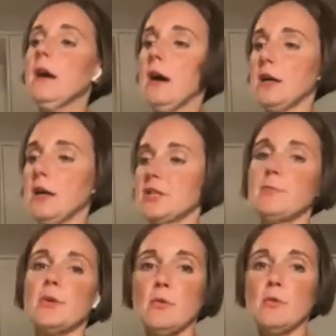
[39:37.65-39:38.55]
I just
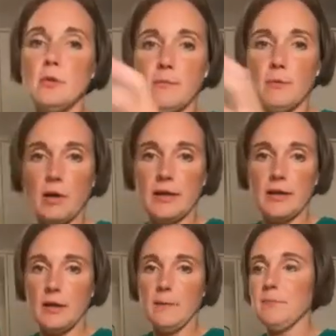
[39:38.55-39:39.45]
put all of my
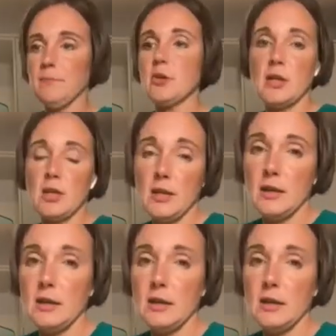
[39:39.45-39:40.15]
cooking